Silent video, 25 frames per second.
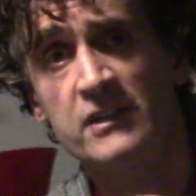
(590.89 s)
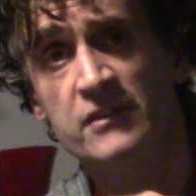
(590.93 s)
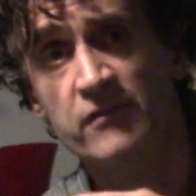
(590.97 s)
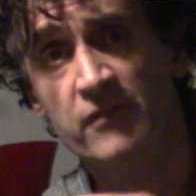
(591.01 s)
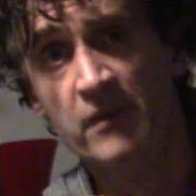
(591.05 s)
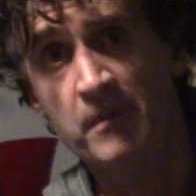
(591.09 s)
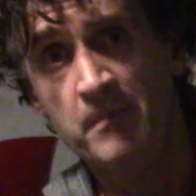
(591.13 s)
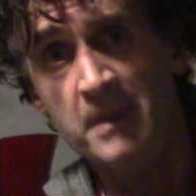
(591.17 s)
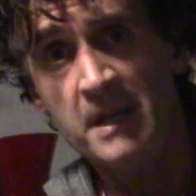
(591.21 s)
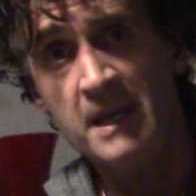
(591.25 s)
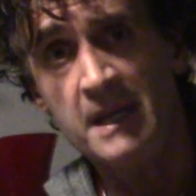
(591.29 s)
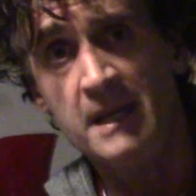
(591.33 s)
for
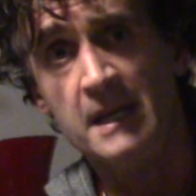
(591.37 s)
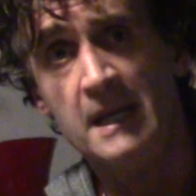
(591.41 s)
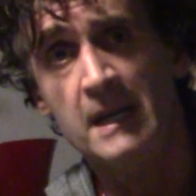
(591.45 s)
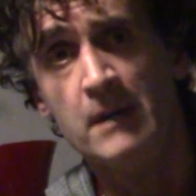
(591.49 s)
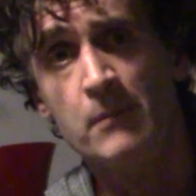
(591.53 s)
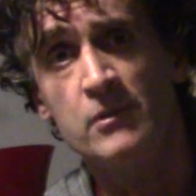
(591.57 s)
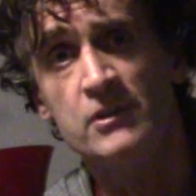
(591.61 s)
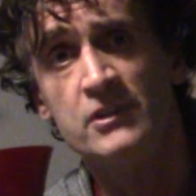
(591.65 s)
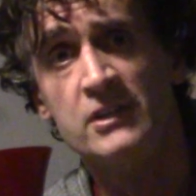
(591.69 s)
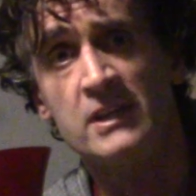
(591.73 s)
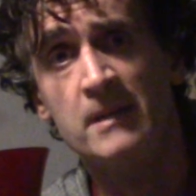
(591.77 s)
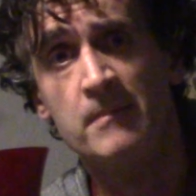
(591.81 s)
me it
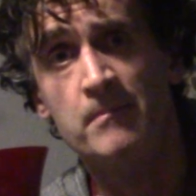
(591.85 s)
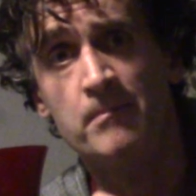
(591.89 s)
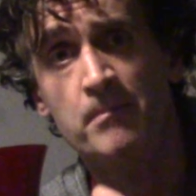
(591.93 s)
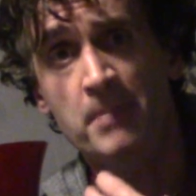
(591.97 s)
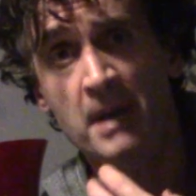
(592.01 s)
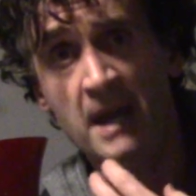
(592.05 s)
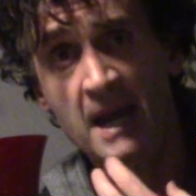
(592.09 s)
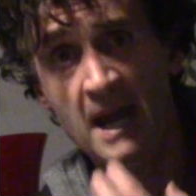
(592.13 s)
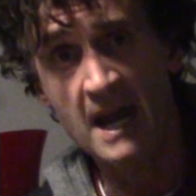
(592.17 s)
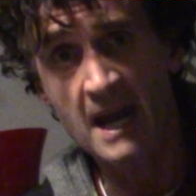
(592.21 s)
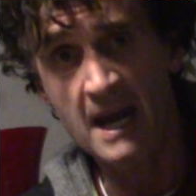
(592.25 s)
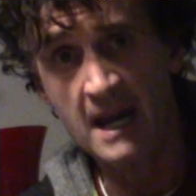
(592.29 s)
was an
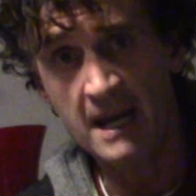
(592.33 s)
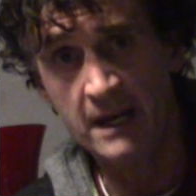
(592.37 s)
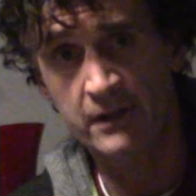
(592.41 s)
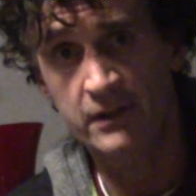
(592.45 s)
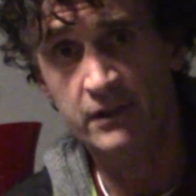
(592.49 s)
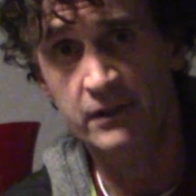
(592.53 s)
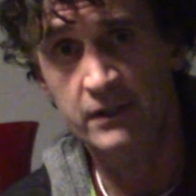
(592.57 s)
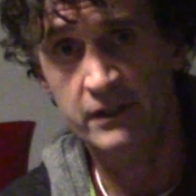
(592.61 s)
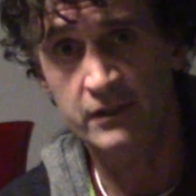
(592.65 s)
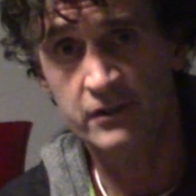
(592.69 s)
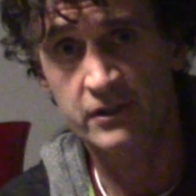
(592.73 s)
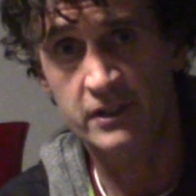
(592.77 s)
impaired
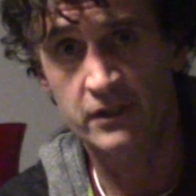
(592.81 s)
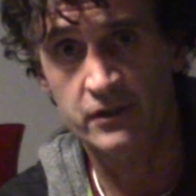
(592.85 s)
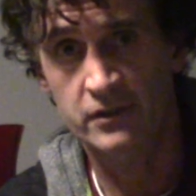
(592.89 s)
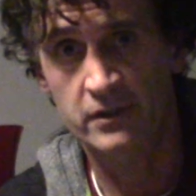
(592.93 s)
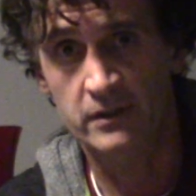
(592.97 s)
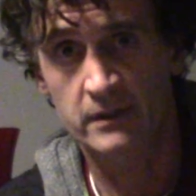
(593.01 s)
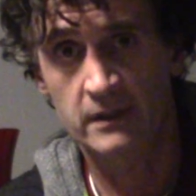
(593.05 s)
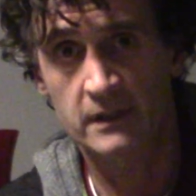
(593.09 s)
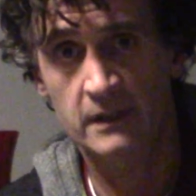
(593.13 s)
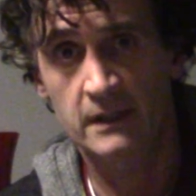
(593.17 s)
decision.